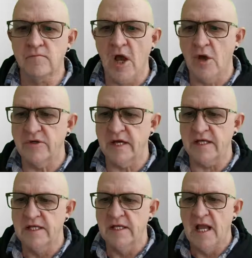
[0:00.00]

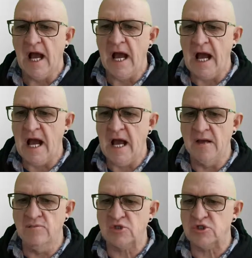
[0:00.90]
Okay,
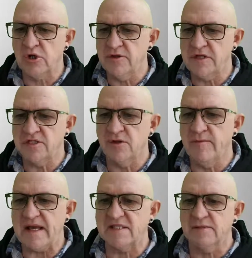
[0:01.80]
so these are
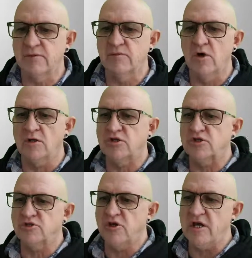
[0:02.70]
maximum
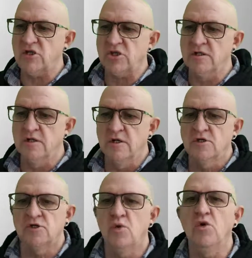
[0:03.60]
concentration.
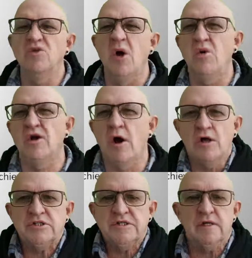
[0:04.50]
So we all know what
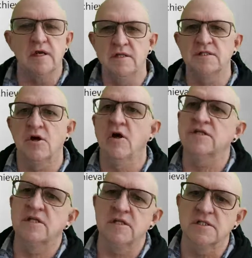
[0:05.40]
arsenic is.
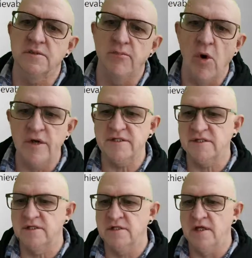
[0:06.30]
Arsenic is a
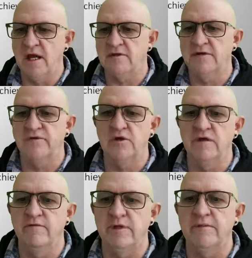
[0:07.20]
poison, and if you
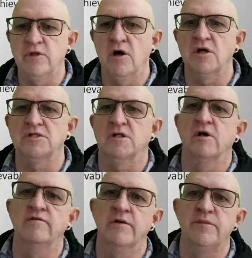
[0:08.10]
give people arsenic
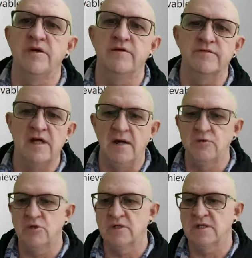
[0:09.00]
over a period of time,
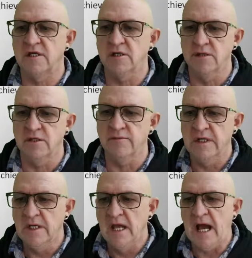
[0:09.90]
you can kill them.
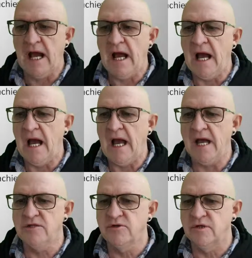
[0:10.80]

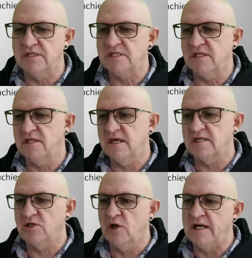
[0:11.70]
And you can see
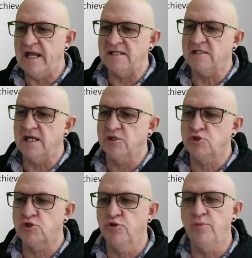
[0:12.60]
that less than
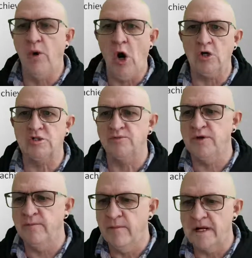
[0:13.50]
2 parts per
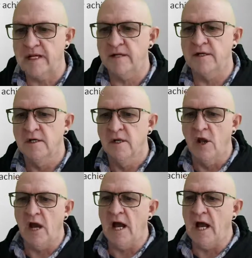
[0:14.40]
million
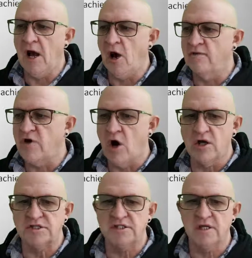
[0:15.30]
of
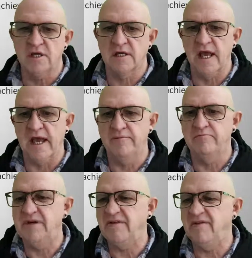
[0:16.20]
arsenic can
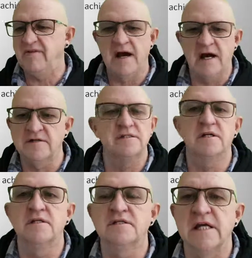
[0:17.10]
be found
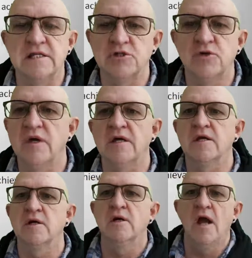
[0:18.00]
in tattoo ink,
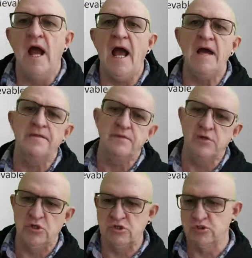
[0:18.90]
and the
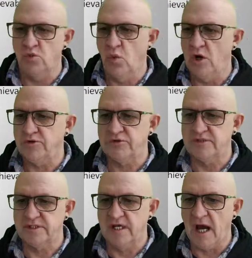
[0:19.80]
person won't
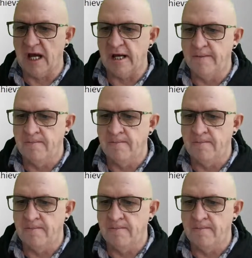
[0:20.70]
die.